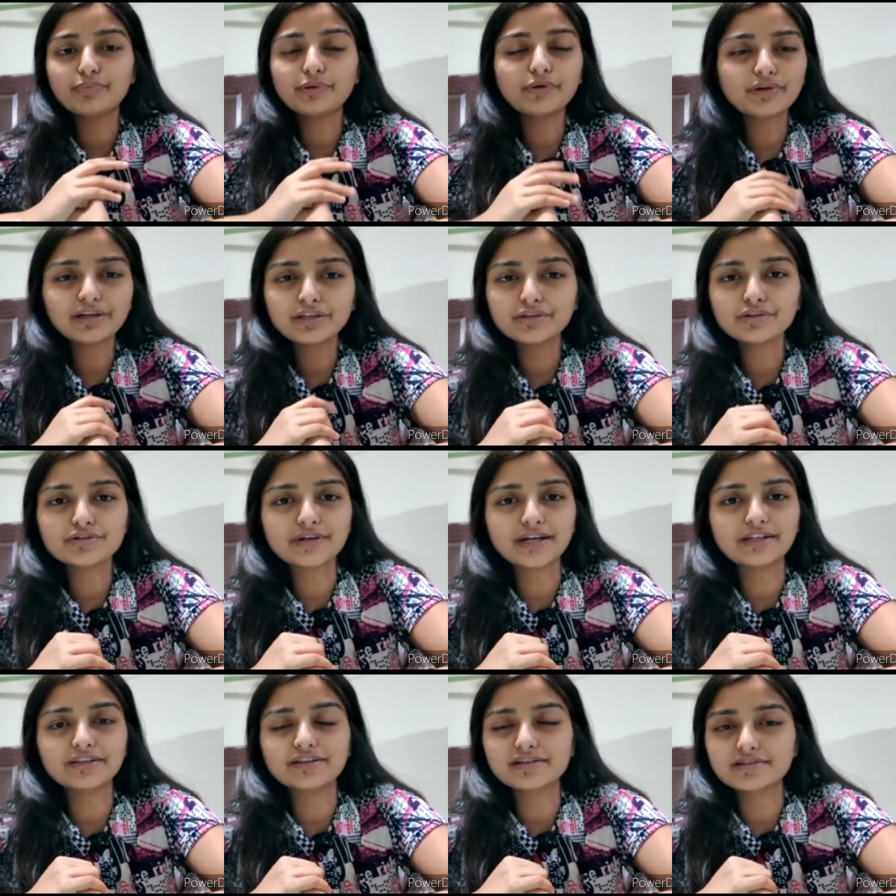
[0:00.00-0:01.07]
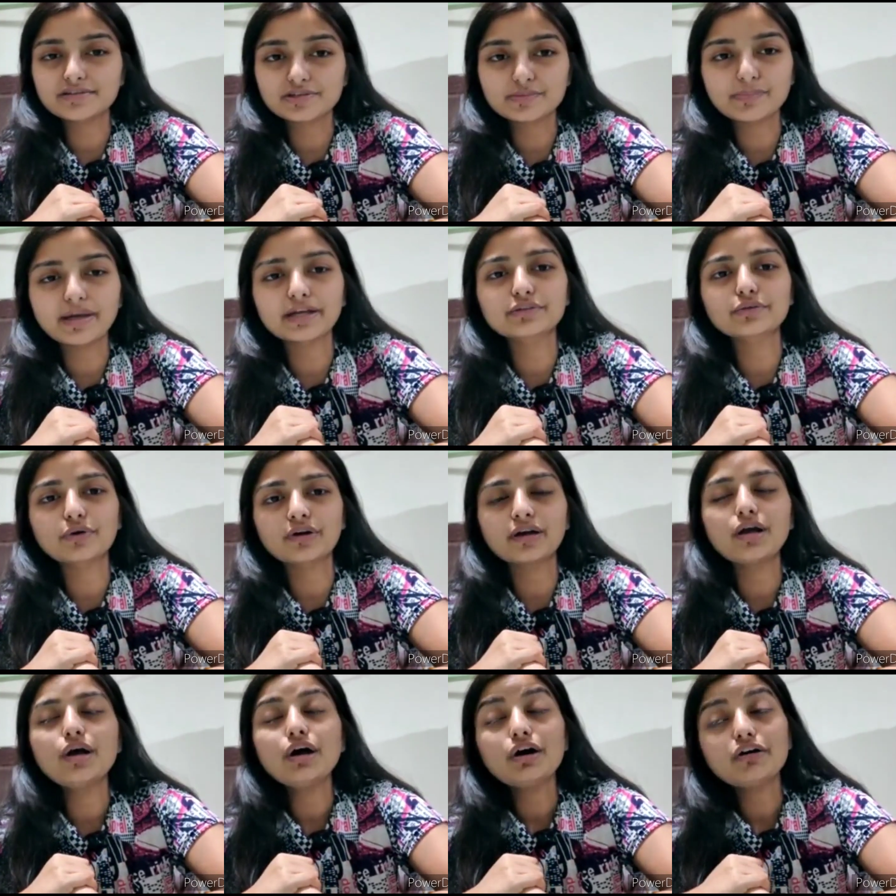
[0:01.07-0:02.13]
Purely not trying to disrespect
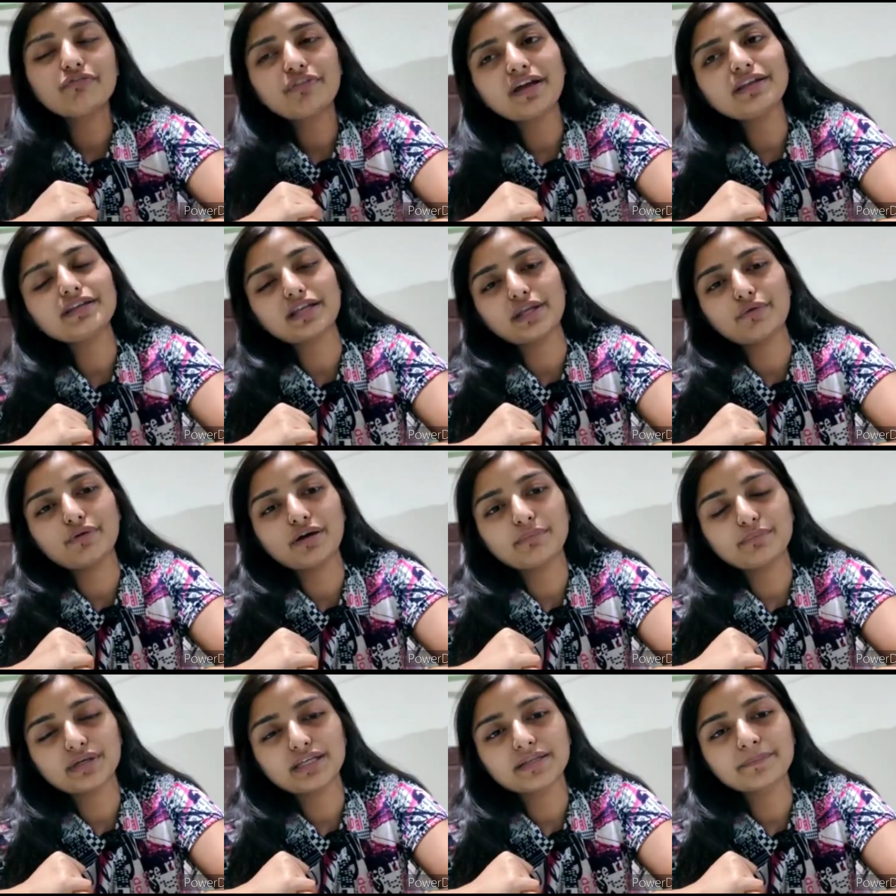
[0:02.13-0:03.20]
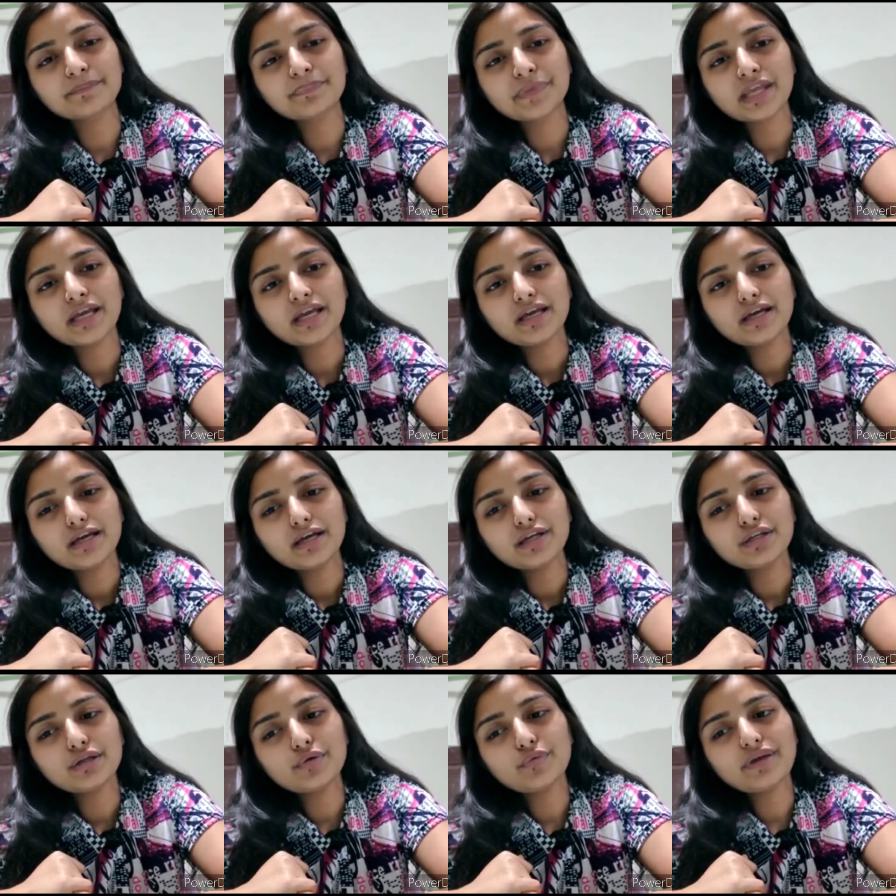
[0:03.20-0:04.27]
or offend anyone, but
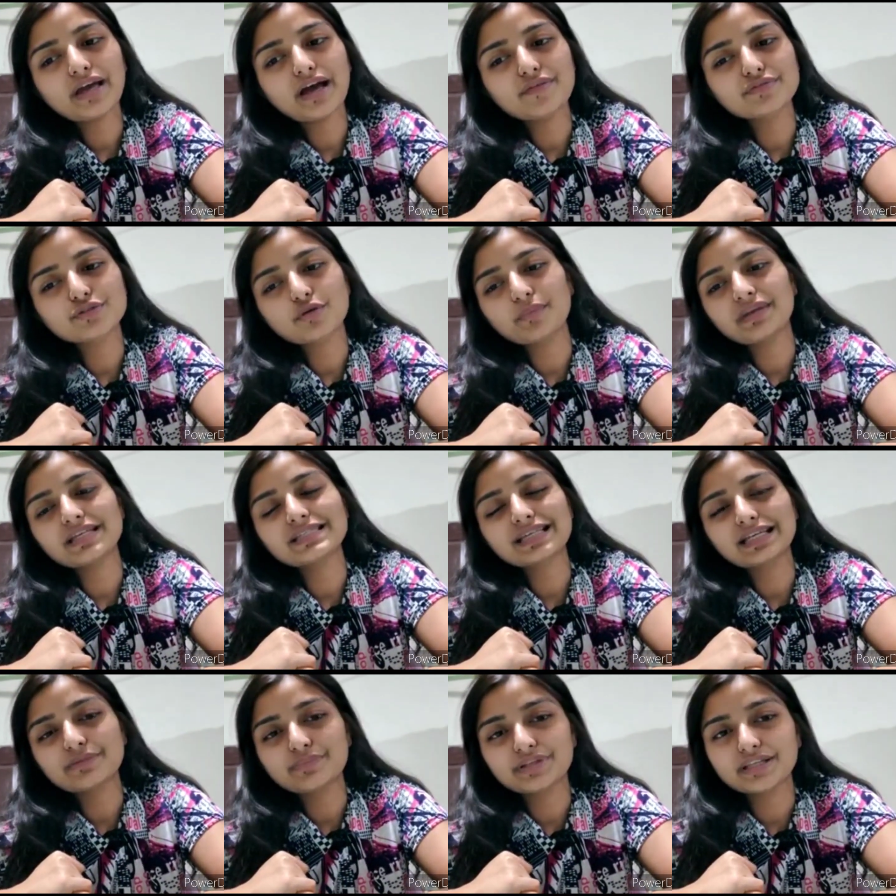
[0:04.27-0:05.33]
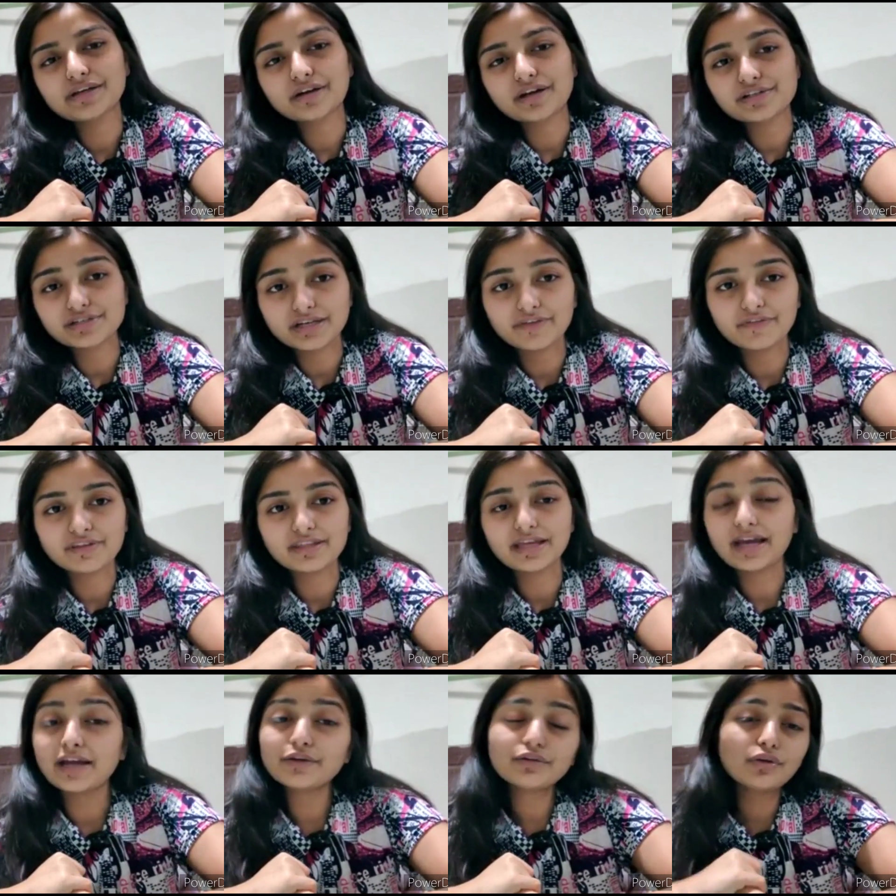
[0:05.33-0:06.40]
you know, we have so many celebrity crush and
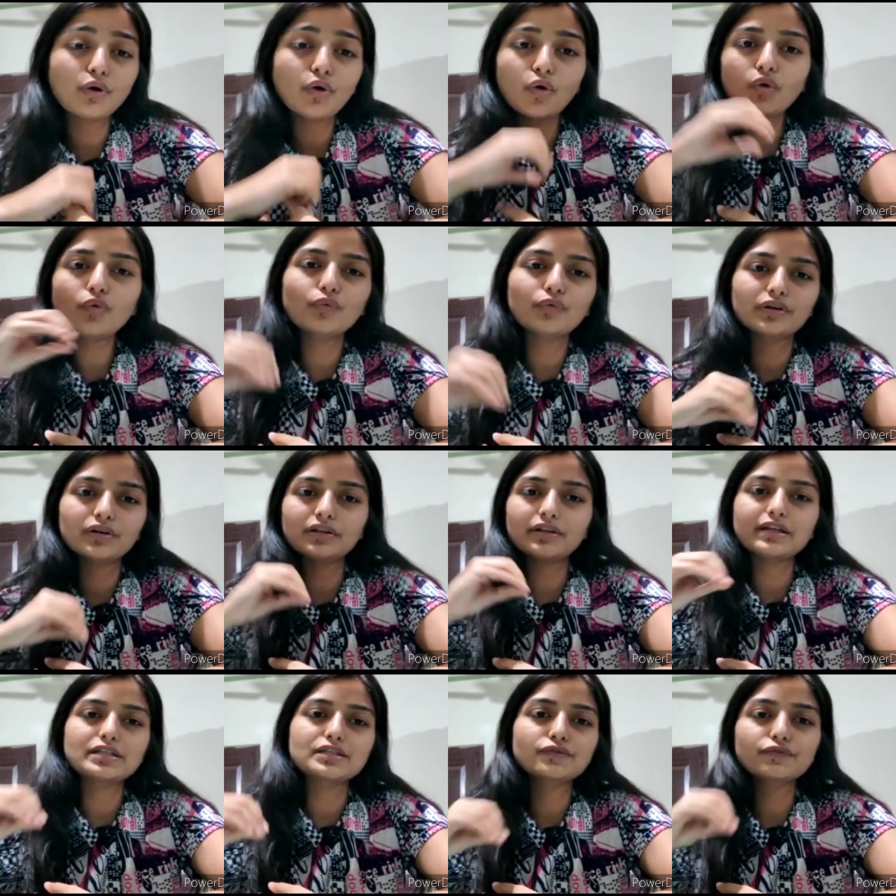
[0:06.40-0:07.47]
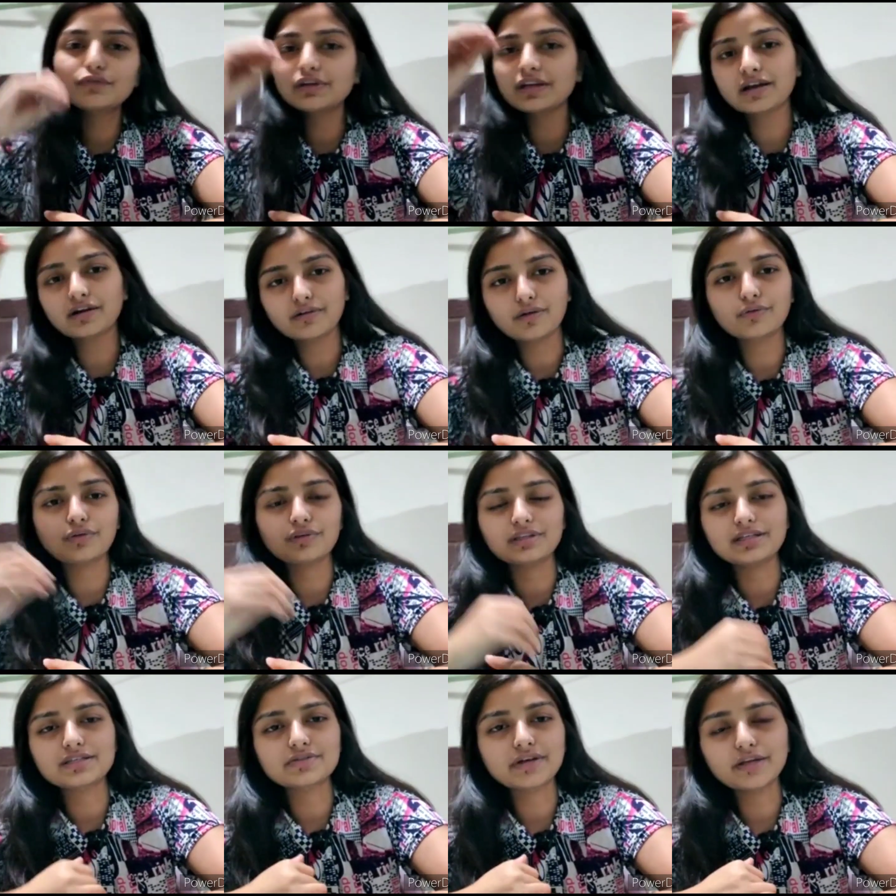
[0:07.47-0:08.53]
everything. I know the whole world is fooling around
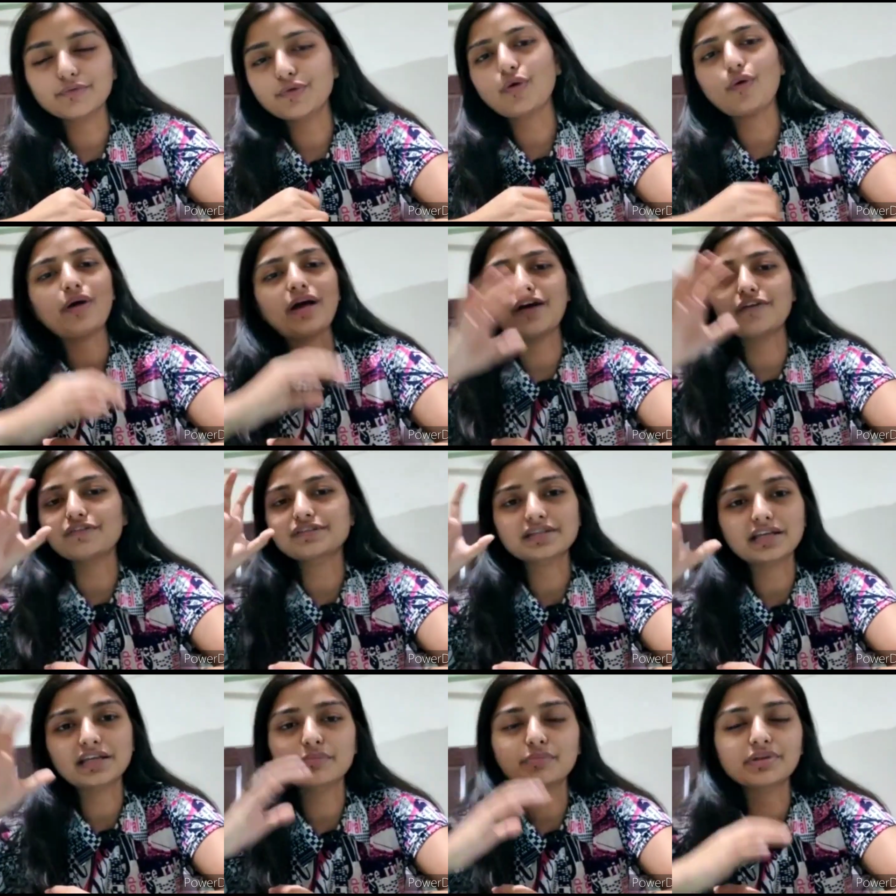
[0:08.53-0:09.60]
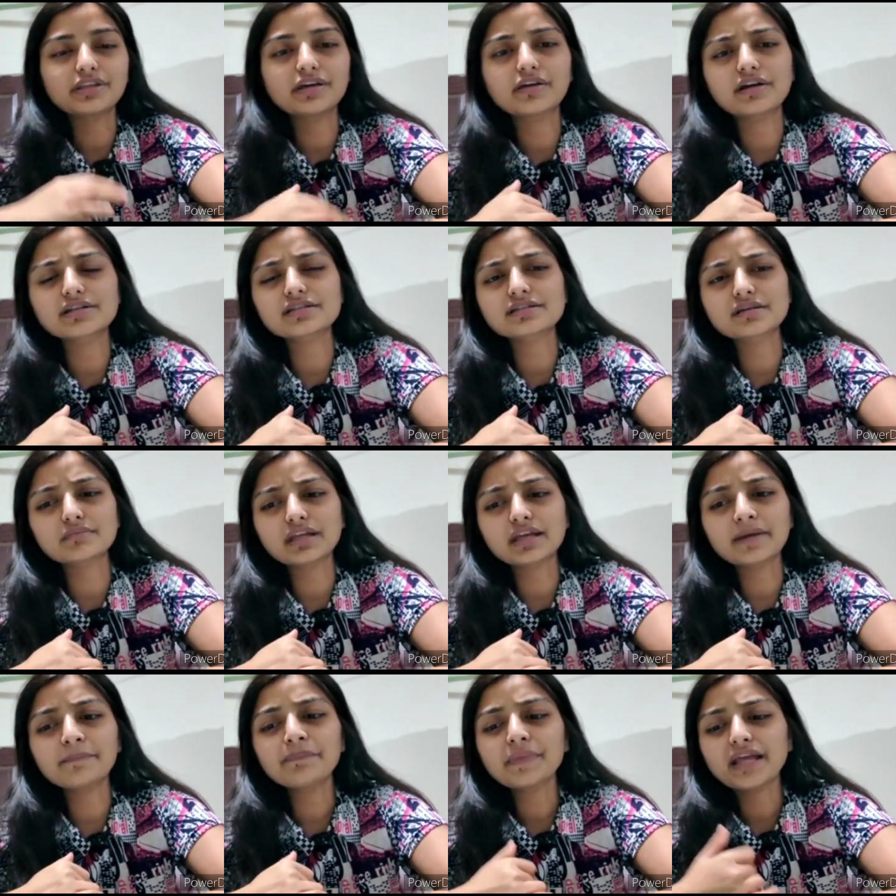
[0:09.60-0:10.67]
all this, right? We all have a celebrity crush and
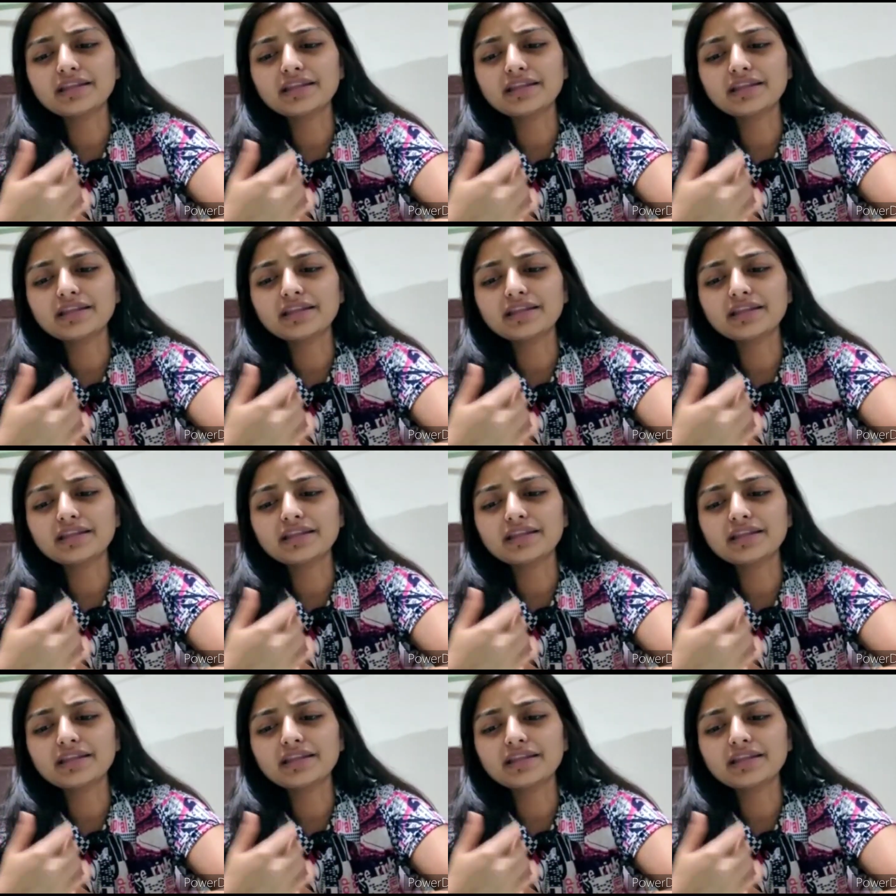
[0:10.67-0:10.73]
something.